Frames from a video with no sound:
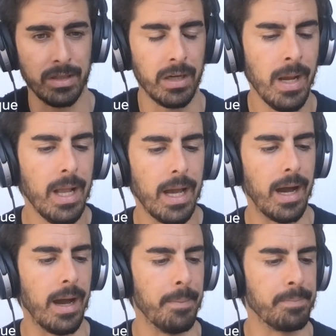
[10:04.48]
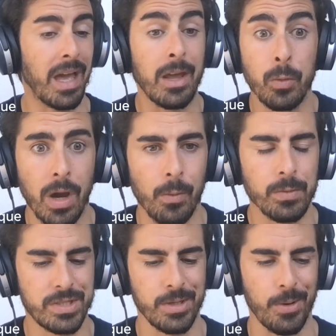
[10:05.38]
there? Um, I don't know.
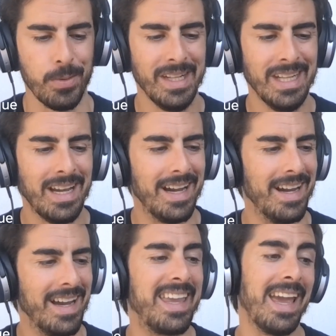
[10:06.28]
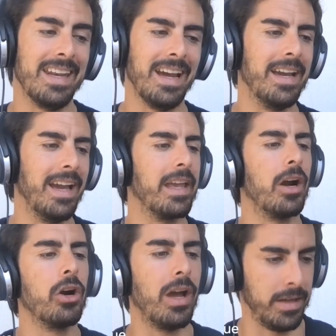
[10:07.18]
So uh, again, I,
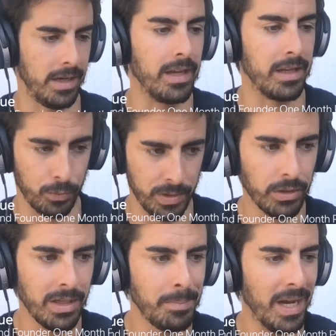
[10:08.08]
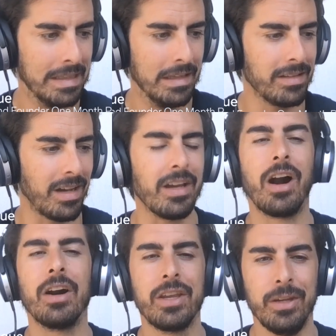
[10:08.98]
I I I agree on the impacted. I
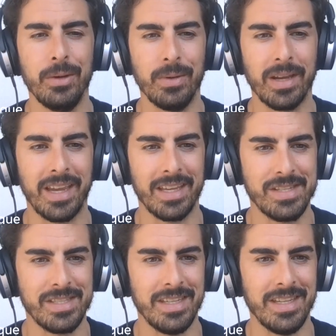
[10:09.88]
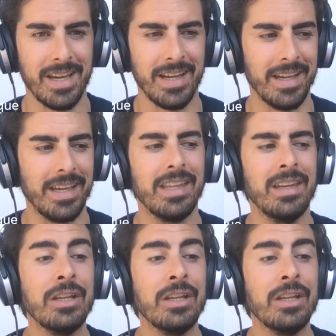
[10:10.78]
argue against the uh, in